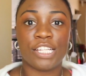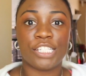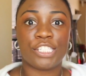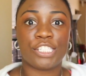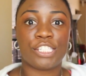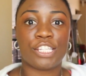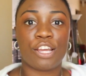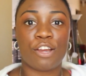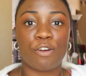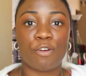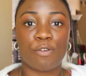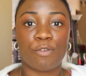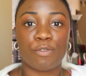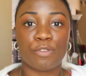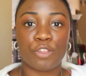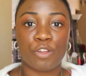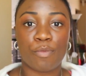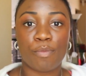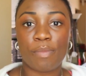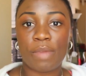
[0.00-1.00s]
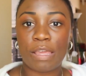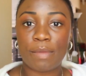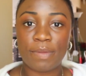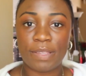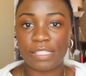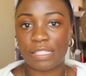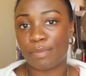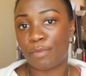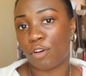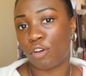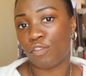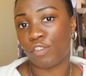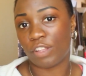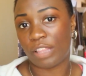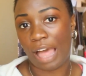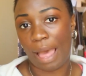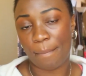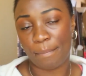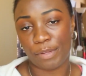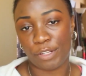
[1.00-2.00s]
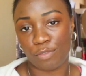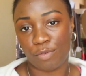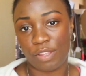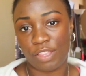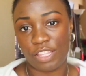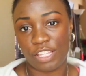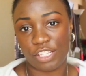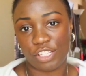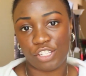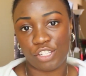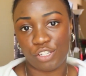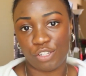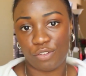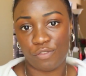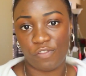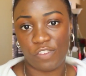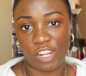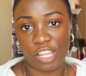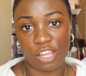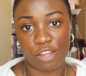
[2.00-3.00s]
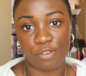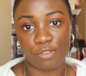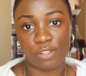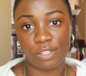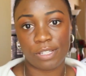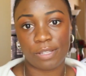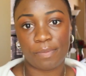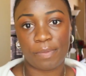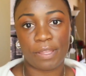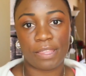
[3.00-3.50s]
So there may be some overlap between these two videos,